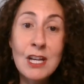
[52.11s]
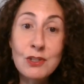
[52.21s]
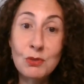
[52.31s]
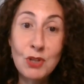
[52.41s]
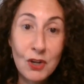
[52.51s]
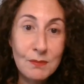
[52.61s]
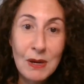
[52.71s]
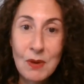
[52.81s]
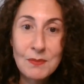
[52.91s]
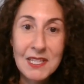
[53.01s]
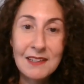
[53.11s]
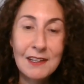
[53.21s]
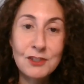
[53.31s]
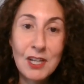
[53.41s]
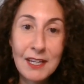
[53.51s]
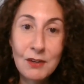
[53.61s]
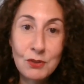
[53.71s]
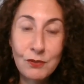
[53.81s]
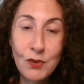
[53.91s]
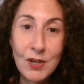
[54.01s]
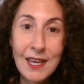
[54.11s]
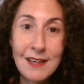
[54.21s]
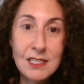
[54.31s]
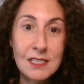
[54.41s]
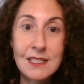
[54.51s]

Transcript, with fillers: So go to my website and check out your forecast.